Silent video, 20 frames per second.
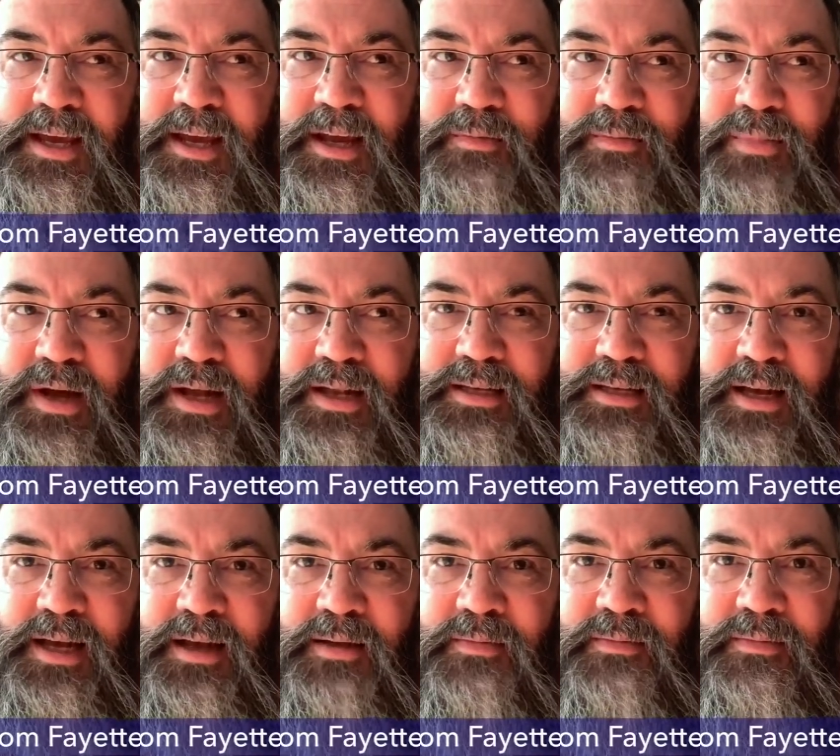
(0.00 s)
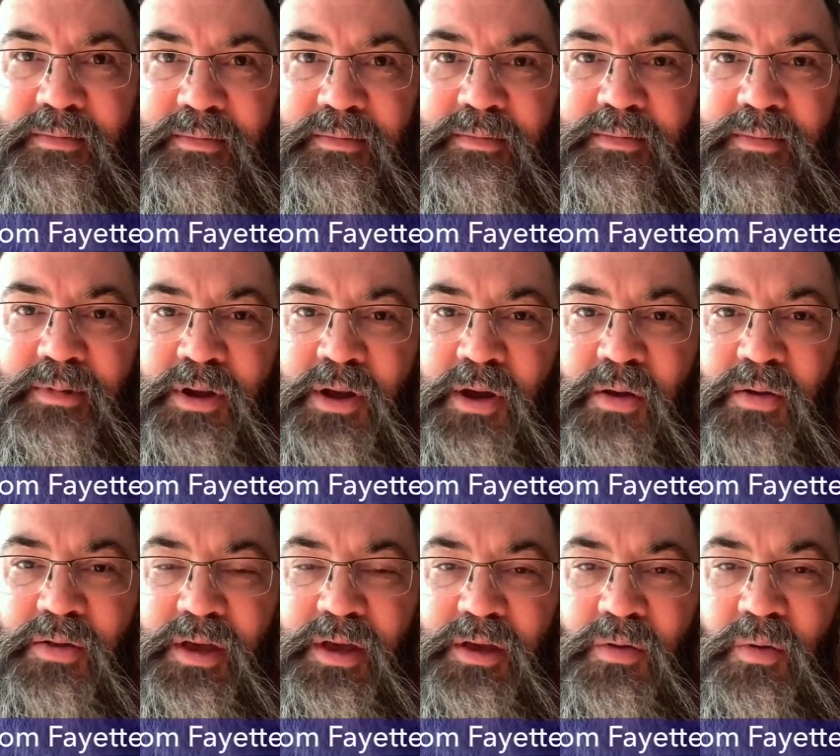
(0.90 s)
but um, know
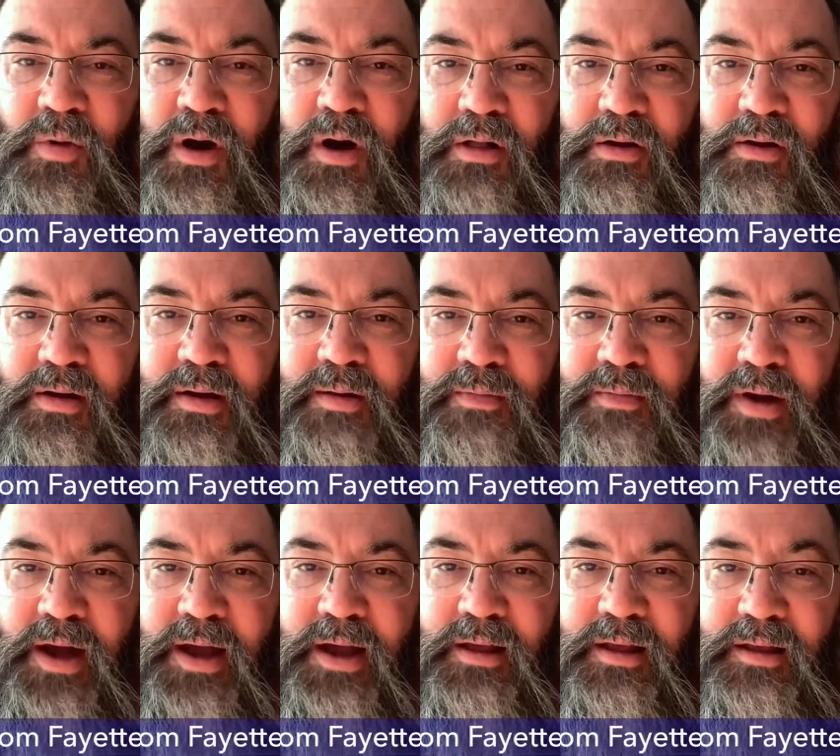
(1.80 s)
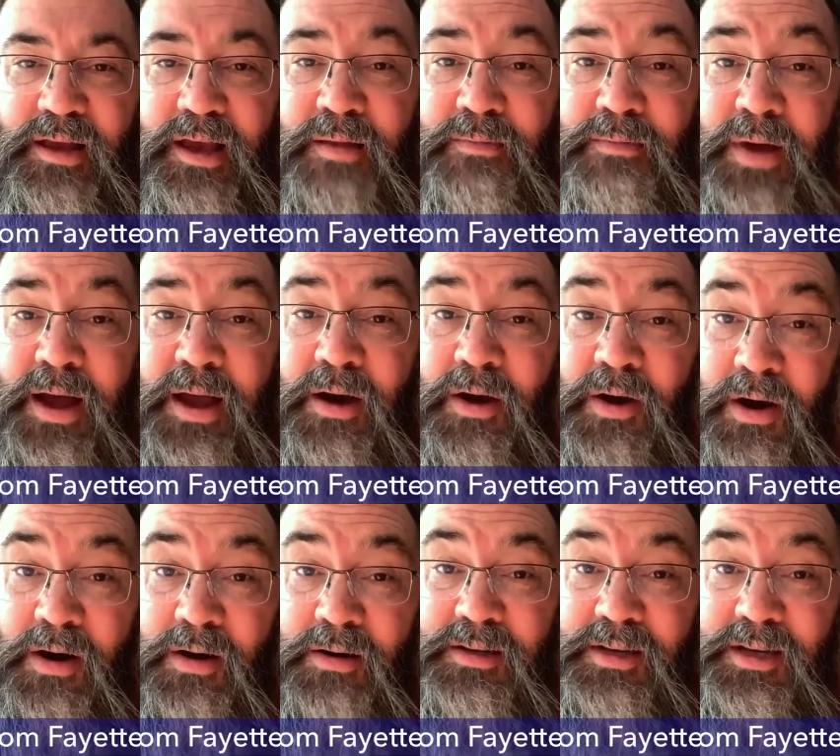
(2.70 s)
that you all are in my, in my
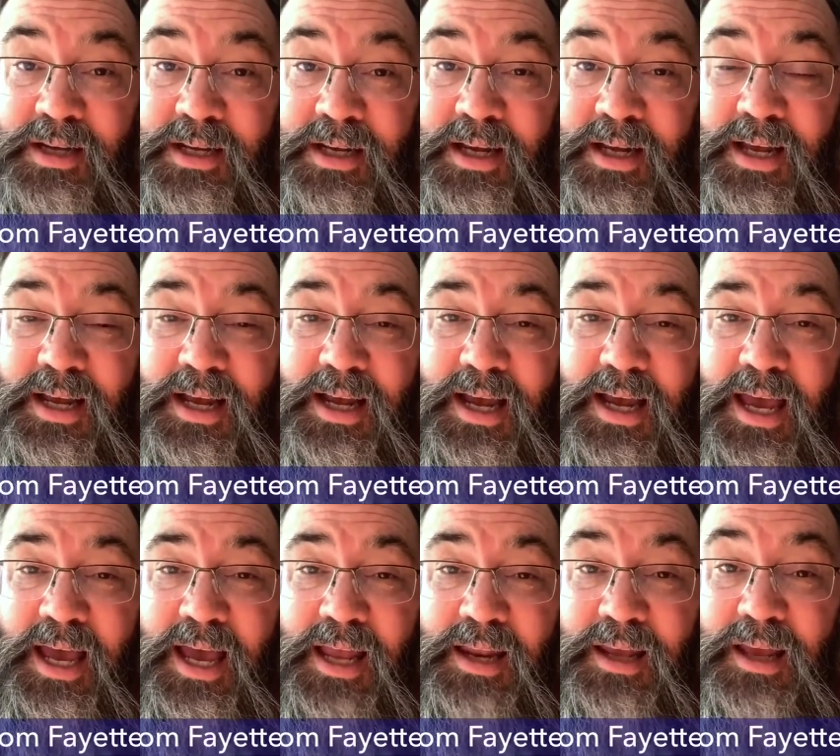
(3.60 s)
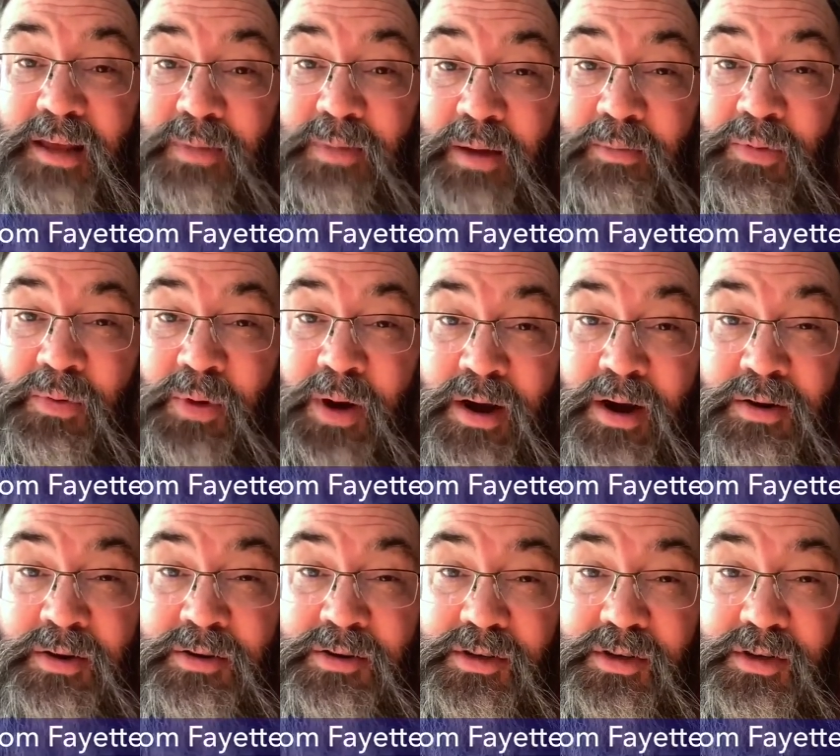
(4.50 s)
heart and in my
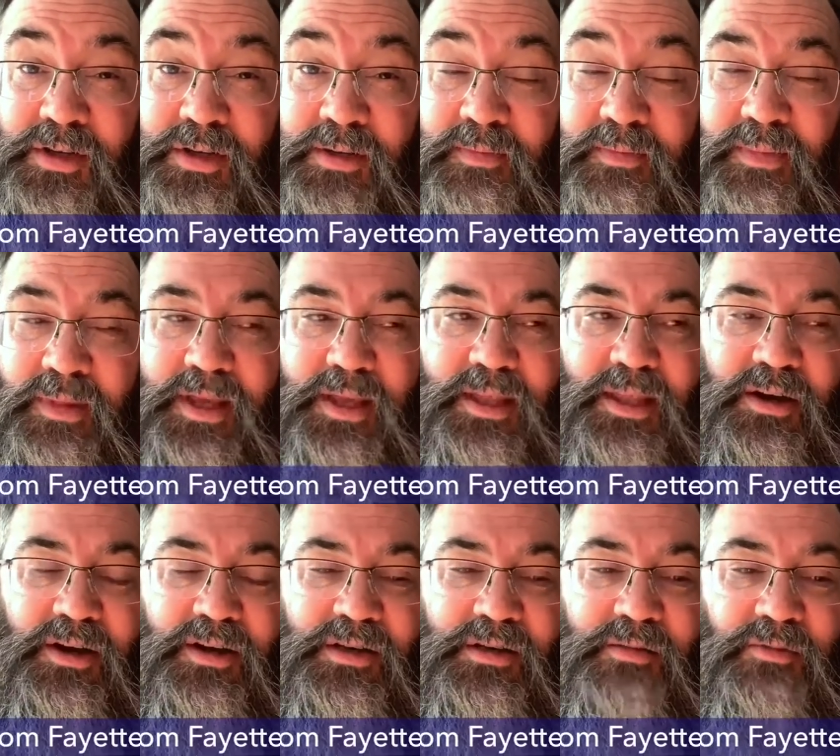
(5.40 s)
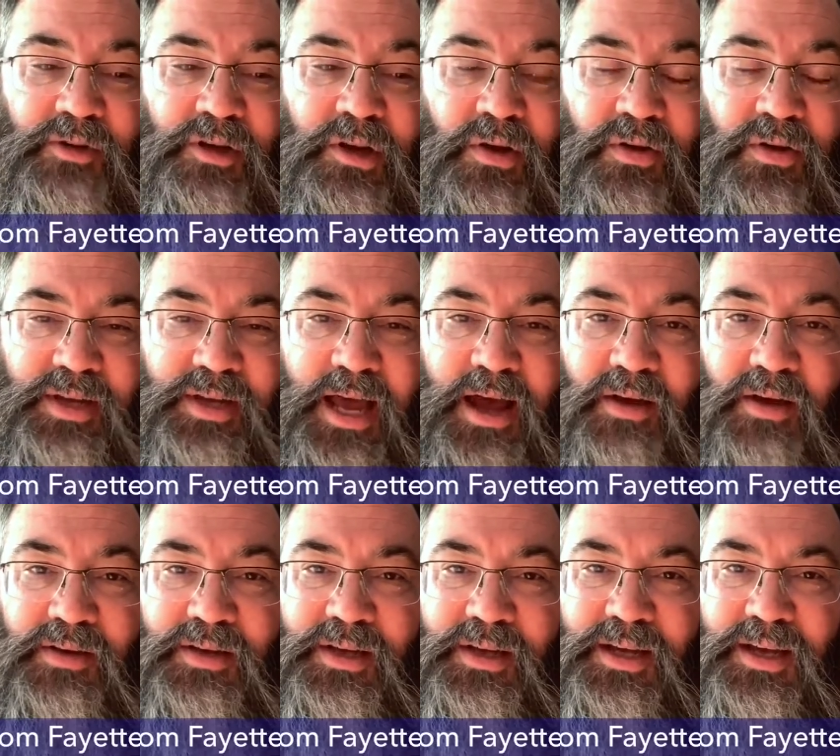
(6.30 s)
prayers. There's no
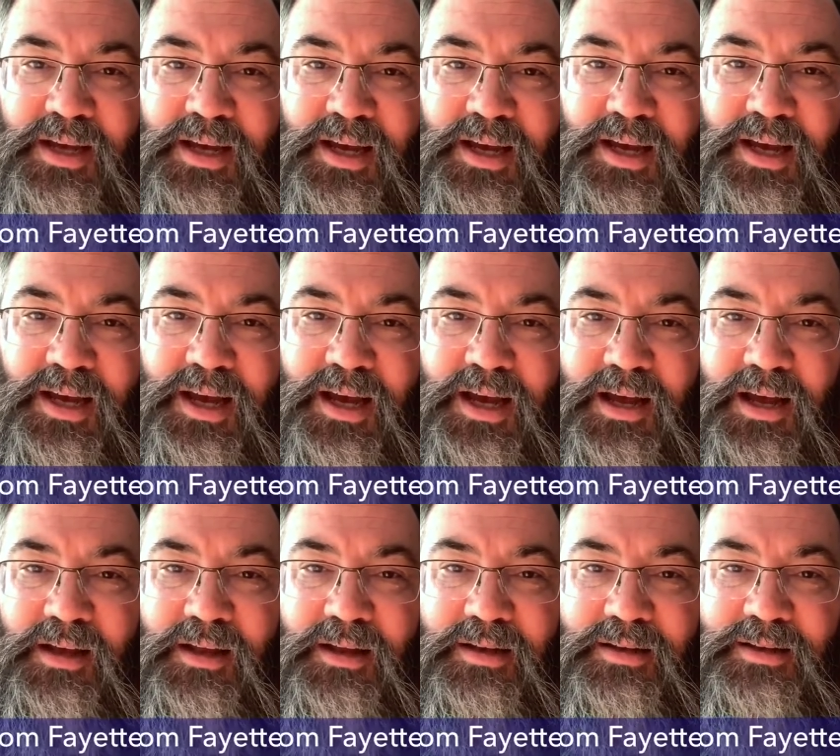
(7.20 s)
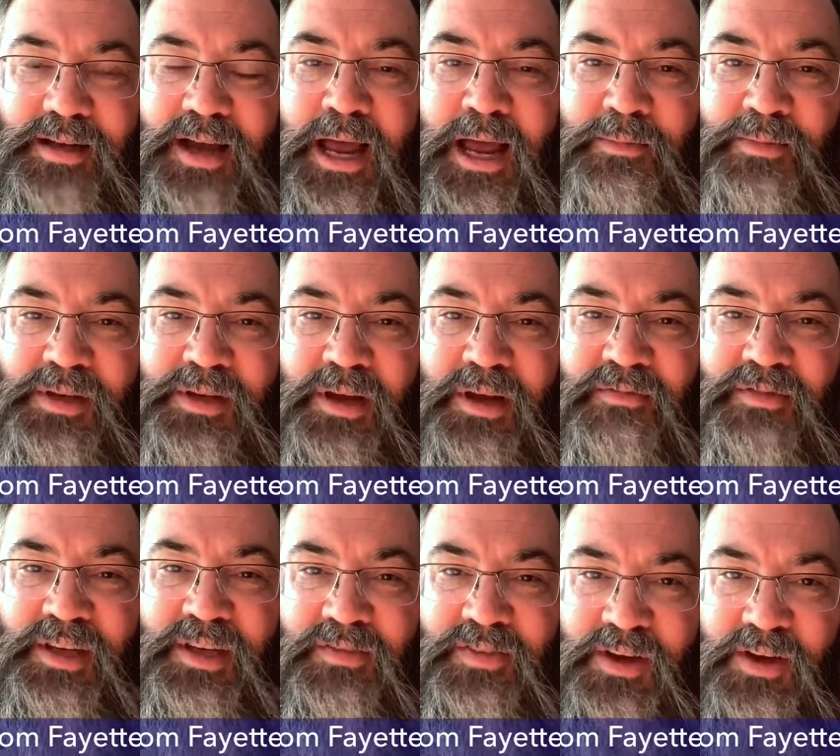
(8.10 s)
doubt uh, times of
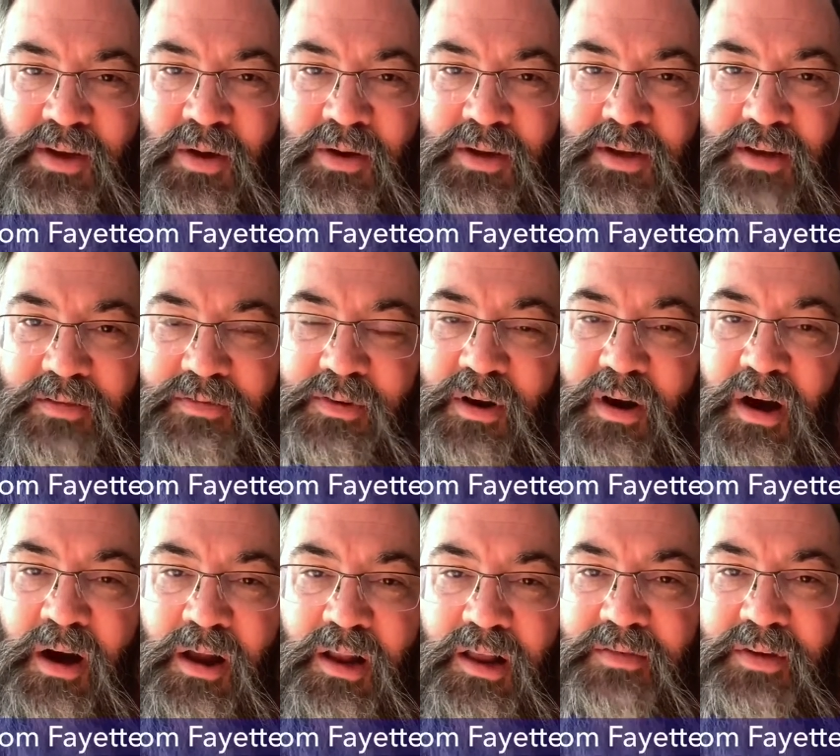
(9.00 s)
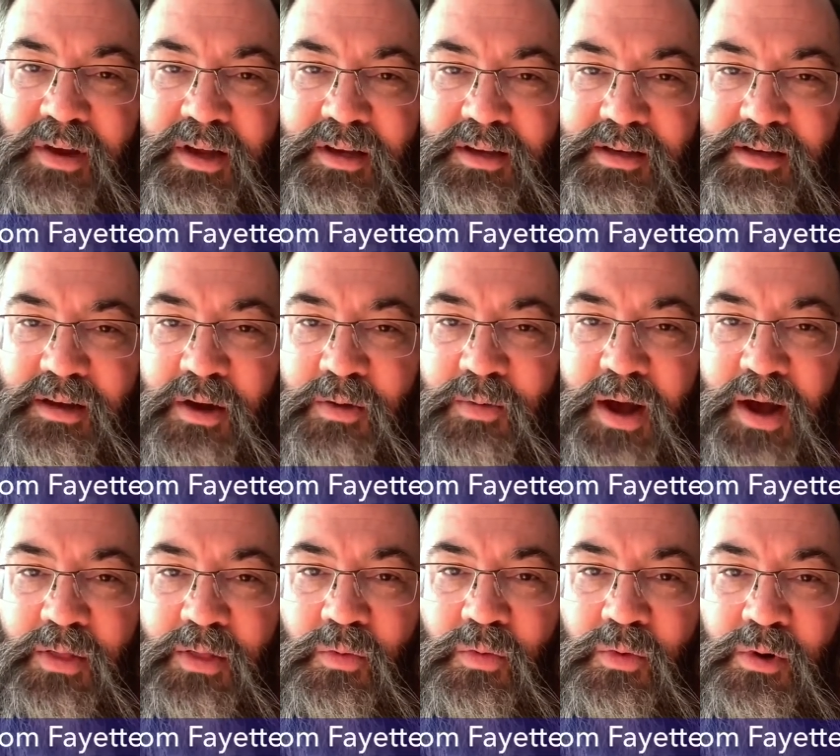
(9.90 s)
difficulty for all of us
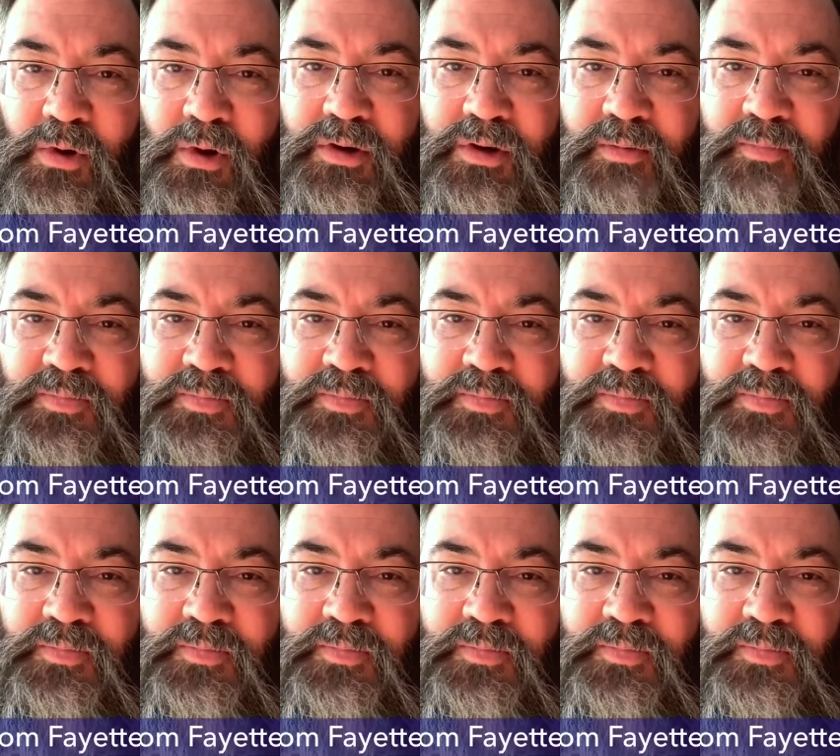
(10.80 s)
around the world